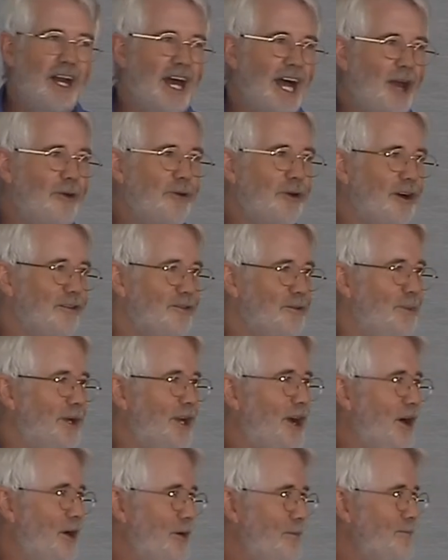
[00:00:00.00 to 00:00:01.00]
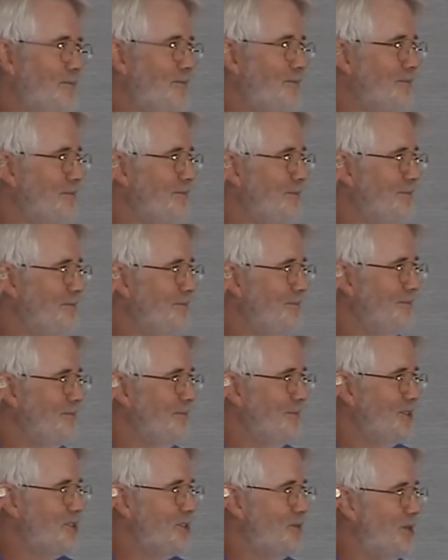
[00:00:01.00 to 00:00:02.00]
100 of them at home.
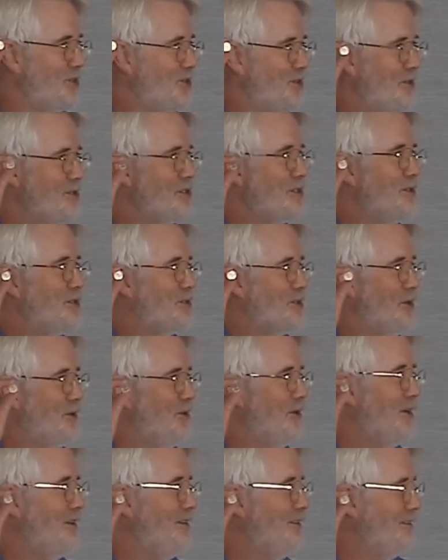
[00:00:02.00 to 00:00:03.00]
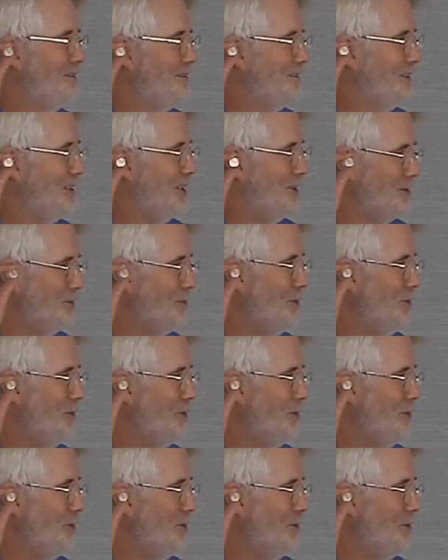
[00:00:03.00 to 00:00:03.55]
It's the most useless coin in the